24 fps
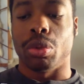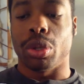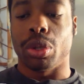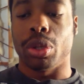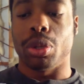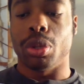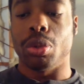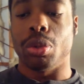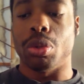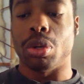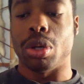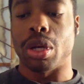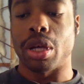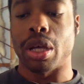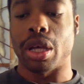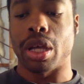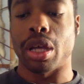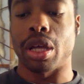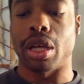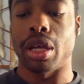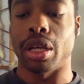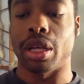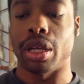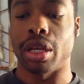Will you
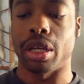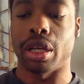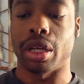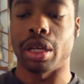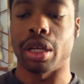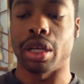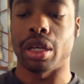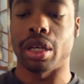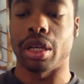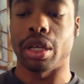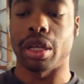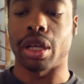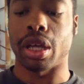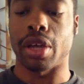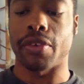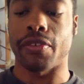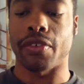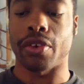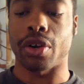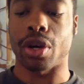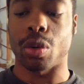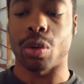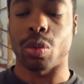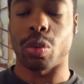
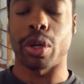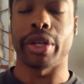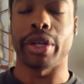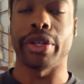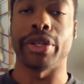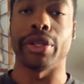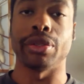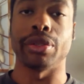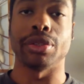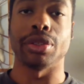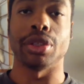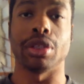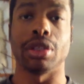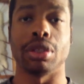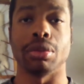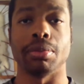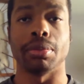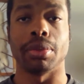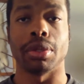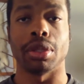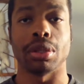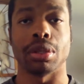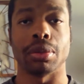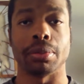ever quit YouTube?